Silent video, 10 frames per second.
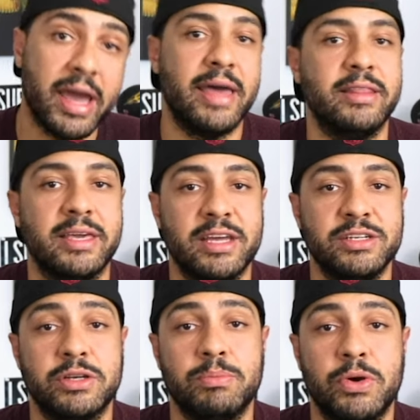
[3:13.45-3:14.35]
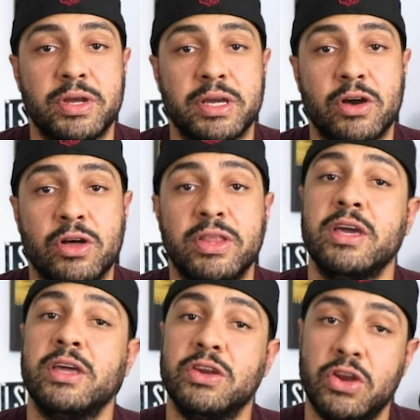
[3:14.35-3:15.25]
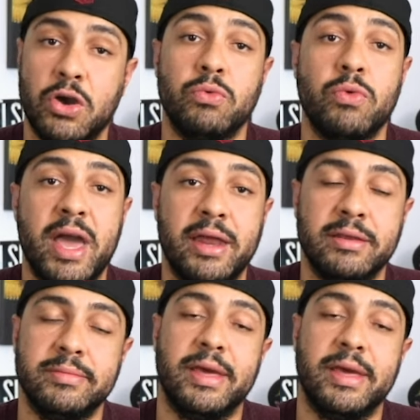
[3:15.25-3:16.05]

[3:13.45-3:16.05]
ADLINK Edge component called Node-RED.